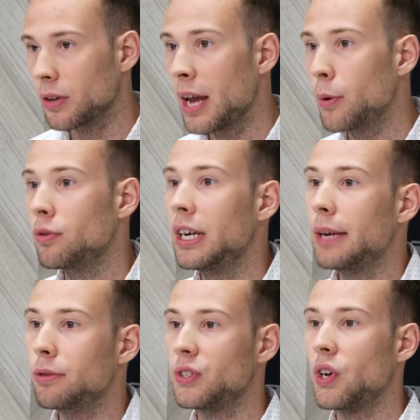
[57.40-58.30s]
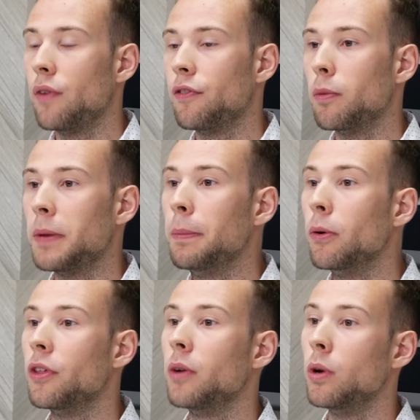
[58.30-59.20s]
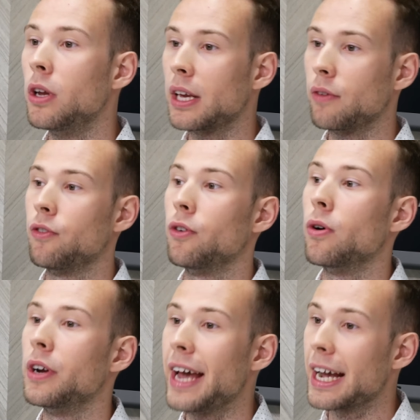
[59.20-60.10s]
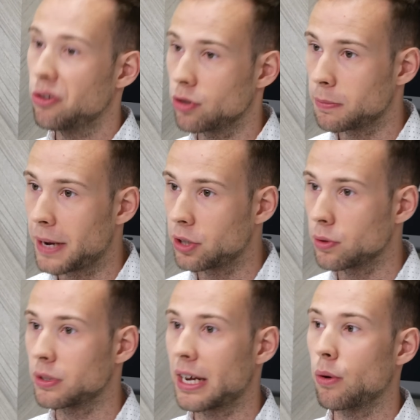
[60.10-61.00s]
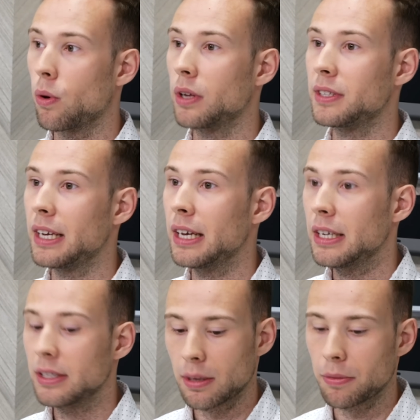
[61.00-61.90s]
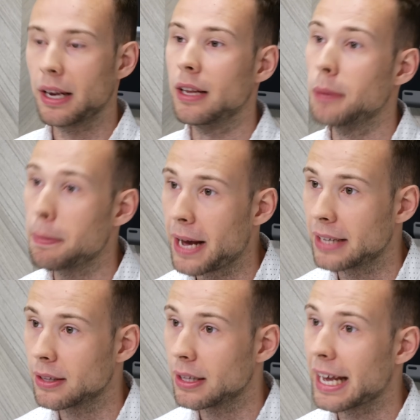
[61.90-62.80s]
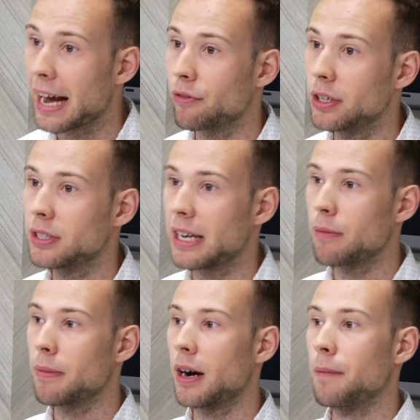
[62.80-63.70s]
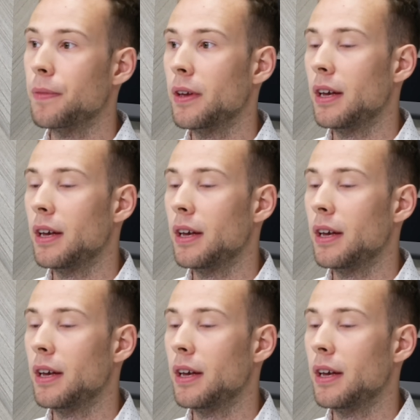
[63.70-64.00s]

So they were really reserved for people that were looking for an extra special sound quality, something a little bit better than the average soundbar.